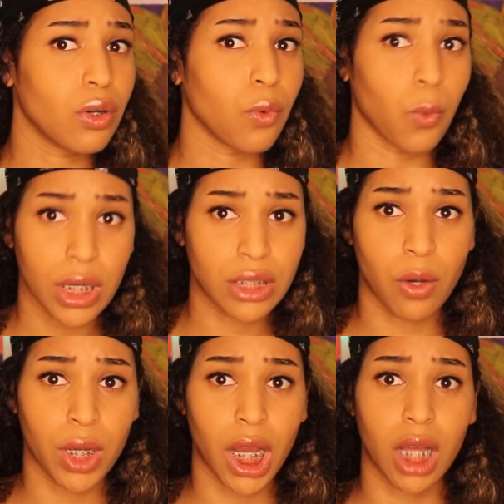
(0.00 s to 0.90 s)
what is
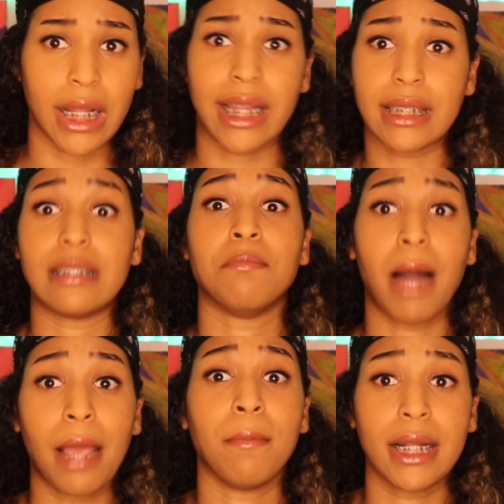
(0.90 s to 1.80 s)
going on? Like, this is
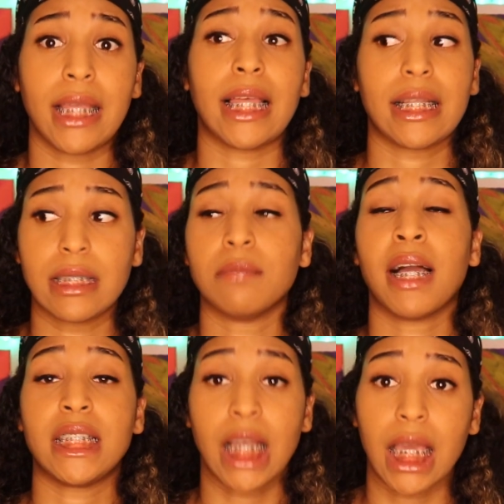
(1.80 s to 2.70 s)
my money, like this is
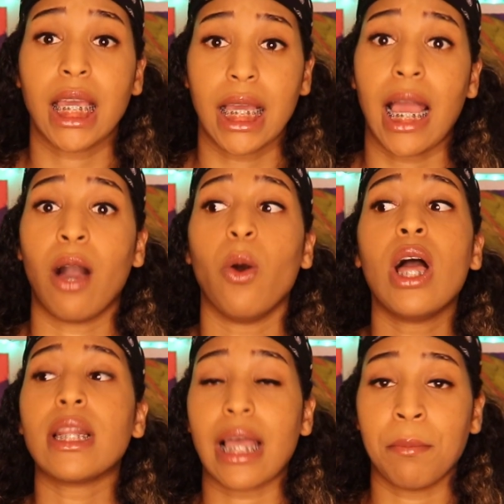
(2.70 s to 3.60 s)
my checking account,
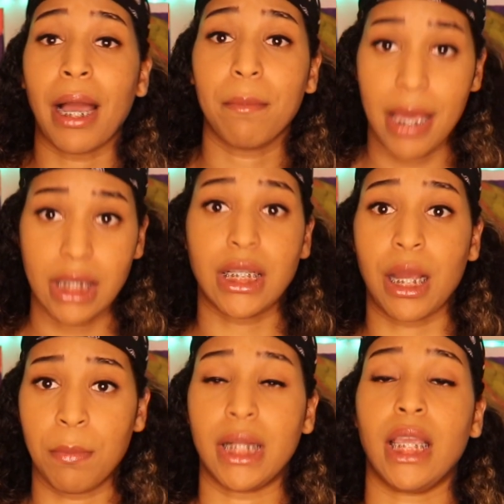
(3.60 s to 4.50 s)
like my
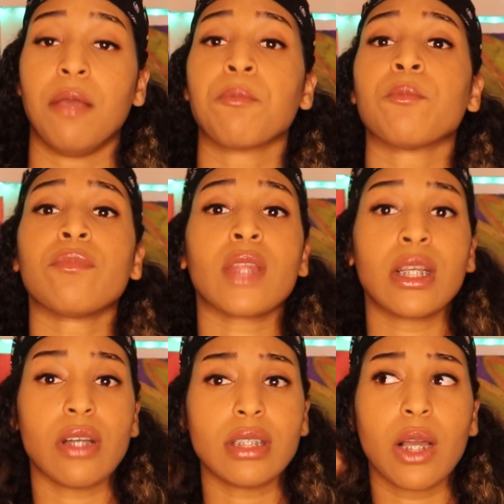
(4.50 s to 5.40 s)
paycheck money.
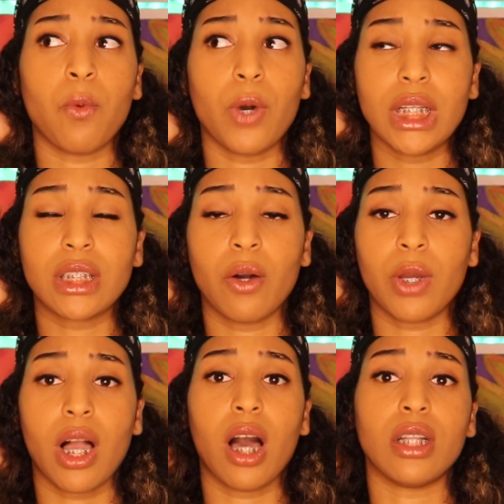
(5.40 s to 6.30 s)
So I was like, what is
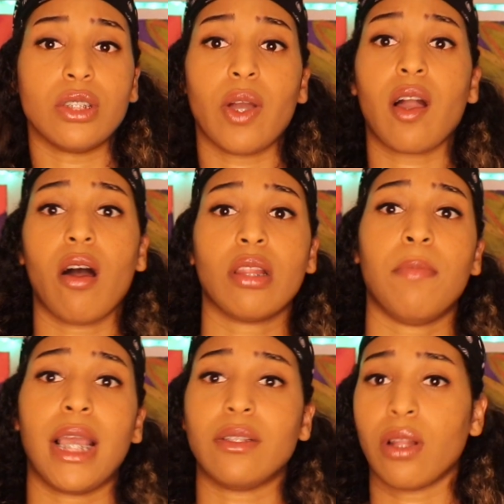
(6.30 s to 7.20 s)
going on? So I called the
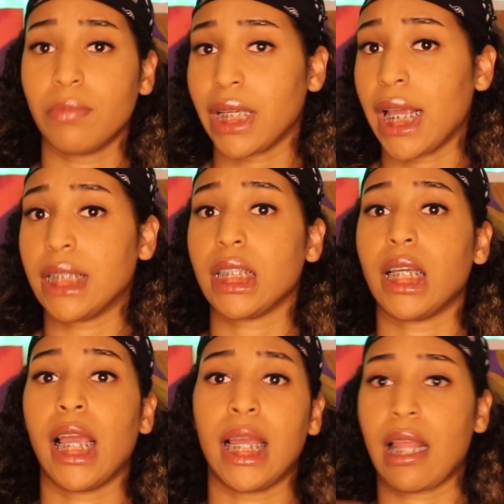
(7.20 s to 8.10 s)
bank, told them to cancel
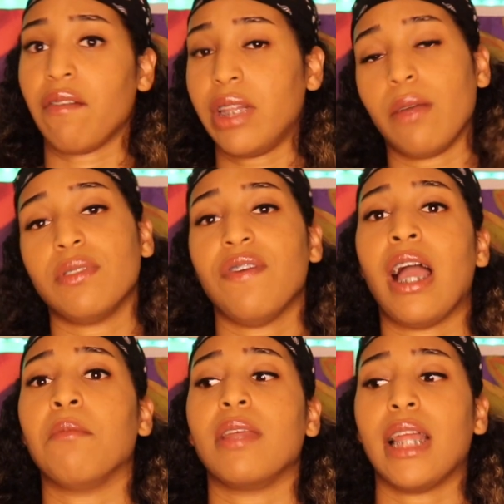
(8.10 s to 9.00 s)
it, and everything was
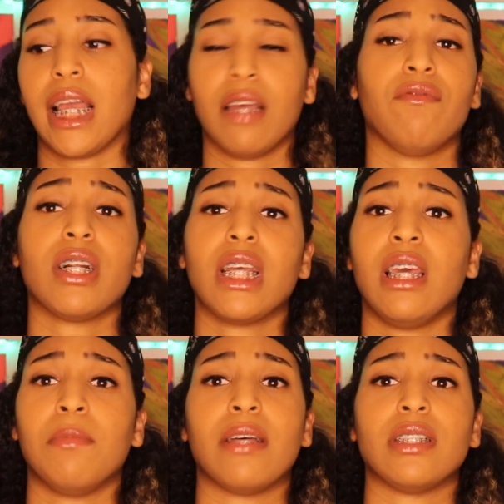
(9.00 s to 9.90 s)
fine. But then I confronted
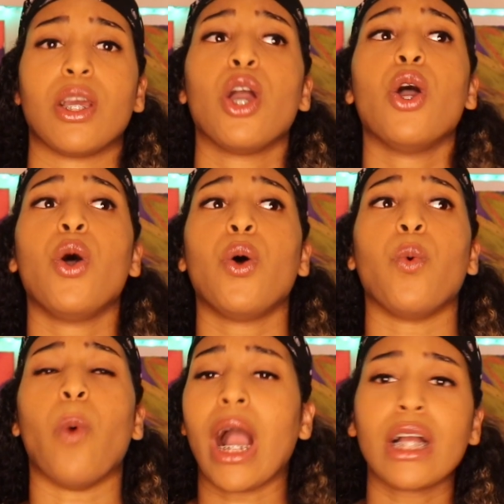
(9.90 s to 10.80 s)
him and I was like,
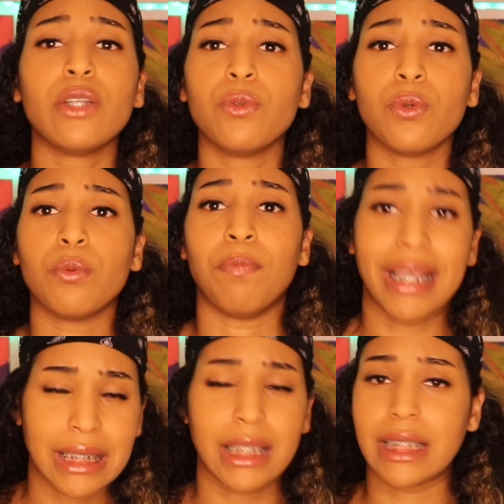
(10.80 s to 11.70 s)
why are you
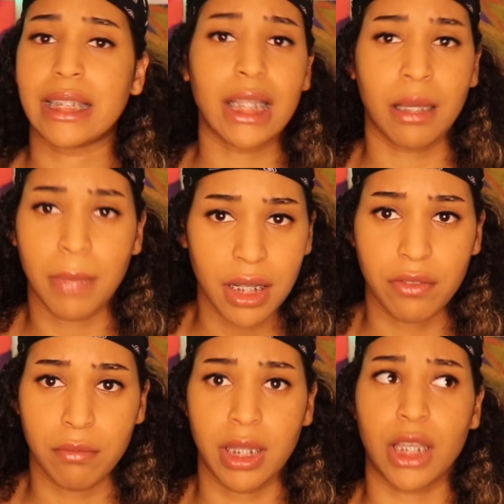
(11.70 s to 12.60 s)
basically stealing money
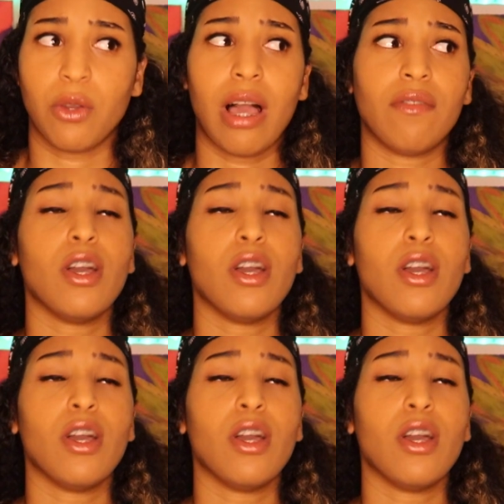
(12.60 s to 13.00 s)
from me? Like, you